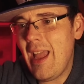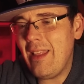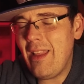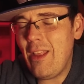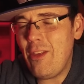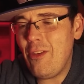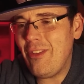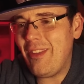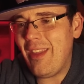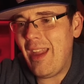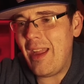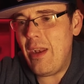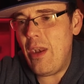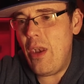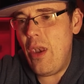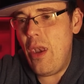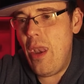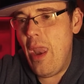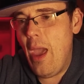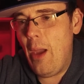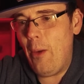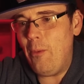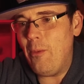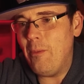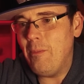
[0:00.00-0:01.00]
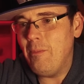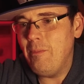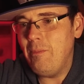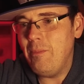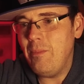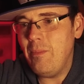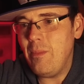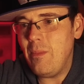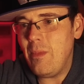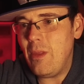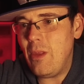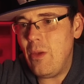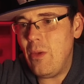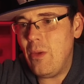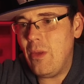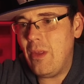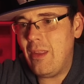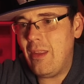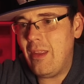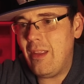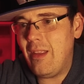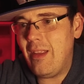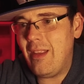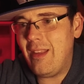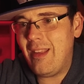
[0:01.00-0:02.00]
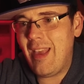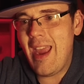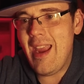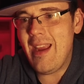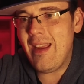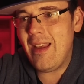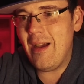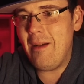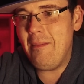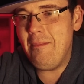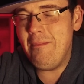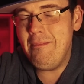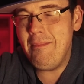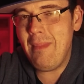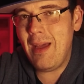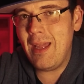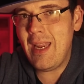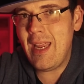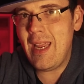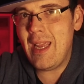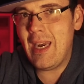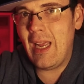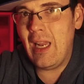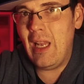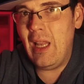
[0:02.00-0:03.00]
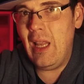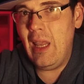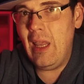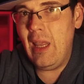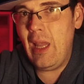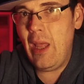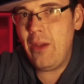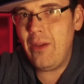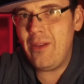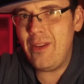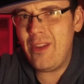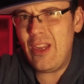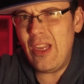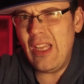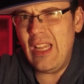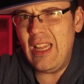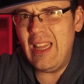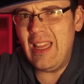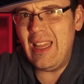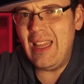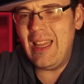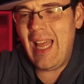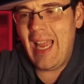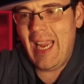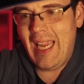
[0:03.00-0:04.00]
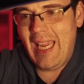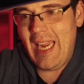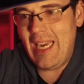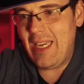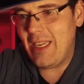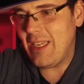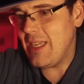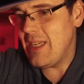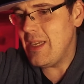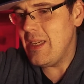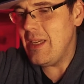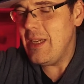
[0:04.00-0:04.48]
And they're just like, no, you take our money and our logo and you like it.